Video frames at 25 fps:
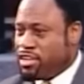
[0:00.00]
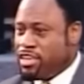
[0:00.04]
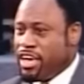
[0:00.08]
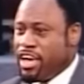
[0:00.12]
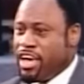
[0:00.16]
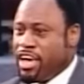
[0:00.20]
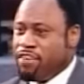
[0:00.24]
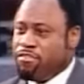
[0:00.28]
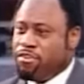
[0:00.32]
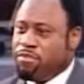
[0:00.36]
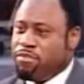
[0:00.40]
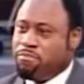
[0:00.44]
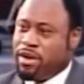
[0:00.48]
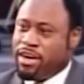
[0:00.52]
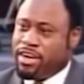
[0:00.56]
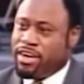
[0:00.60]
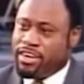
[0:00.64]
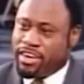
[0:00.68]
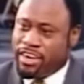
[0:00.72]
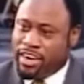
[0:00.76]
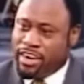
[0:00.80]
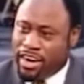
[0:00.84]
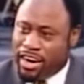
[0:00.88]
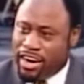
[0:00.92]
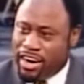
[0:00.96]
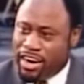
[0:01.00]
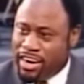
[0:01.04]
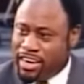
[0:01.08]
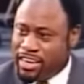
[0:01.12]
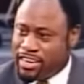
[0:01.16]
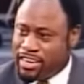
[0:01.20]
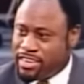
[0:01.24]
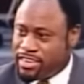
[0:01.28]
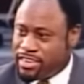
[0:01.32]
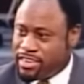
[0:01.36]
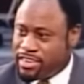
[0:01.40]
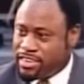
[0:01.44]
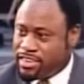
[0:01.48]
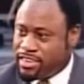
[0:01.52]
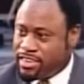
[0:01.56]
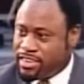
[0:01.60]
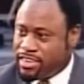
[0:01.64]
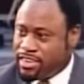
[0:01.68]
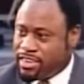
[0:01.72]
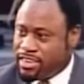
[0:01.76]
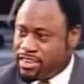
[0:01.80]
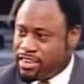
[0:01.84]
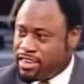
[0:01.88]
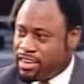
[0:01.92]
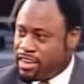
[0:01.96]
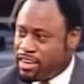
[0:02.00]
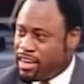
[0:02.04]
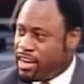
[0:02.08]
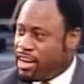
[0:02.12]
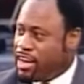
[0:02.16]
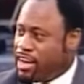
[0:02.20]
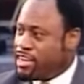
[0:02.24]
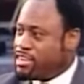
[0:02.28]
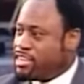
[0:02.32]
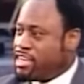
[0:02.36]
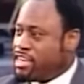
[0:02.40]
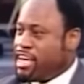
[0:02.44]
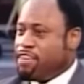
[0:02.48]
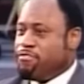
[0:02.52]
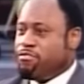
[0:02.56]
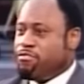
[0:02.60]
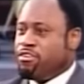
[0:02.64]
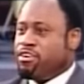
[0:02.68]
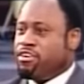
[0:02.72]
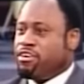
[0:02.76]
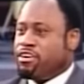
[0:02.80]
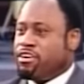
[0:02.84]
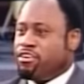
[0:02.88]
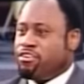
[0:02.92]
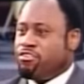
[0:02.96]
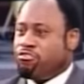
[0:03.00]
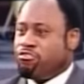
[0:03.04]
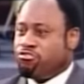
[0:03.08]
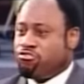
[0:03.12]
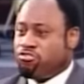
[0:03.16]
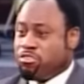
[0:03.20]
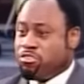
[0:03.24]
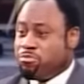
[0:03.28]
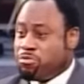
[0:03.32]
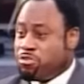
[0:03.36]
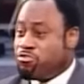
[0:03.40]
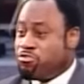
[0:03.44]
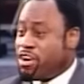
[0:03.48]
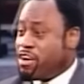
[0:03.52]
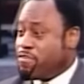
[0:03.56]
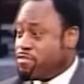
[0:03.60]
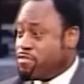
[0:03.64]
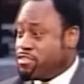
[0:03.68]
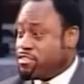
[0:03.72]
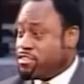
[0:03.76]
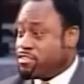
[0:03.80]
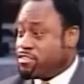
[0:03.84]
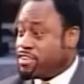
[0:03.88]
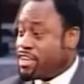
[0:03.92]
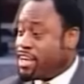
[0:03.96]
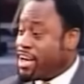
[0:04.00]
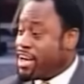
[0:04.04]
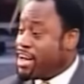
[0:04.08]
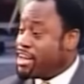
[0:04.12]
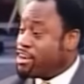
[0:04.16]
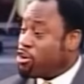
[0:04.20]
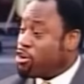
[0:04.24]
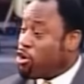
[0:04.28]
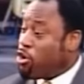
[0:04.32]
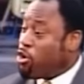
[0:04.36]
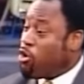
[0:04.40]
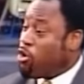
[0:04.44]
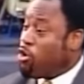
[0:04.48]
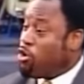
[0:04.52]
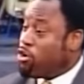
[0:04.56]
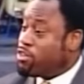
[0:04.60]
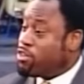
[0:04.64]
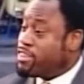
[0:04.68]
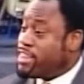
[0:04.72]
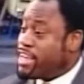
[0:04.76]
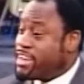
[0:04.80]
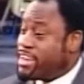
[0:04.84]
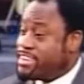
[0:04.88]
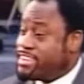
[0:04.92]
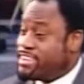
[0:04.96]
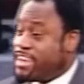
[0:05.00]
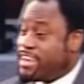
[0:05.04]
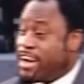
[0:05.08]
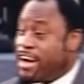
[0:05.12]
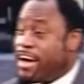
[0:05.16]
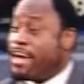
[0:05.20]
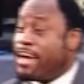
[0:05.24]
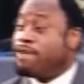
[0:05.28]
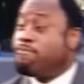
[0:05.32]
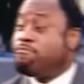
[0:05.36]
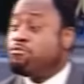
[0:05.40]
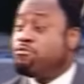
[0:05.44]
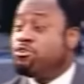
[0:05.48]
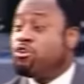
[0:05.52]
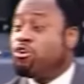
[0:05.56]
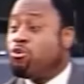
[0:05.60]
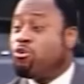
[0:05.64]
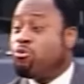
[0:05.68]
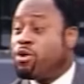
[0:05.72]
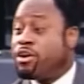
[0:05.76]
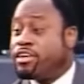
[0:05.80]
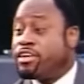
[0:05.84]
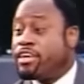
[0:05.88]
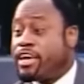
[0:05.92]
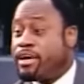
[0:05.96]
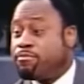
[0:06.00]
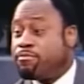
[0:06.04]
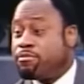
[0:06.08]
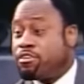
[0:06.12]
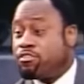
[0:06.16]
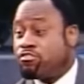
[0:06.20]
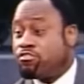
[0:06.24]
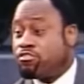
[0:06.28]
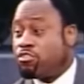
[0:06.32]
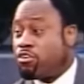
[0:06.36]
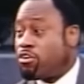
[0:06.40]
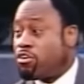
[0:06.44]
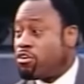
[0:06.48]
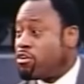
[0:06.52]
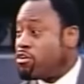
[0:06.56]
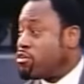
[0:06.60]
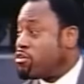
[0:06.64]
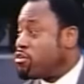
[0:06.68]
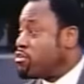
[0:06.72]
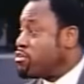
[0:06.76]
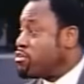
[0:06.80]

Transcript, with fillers: gave her my card, and gave her scripture references. And all that time, no one came to the store.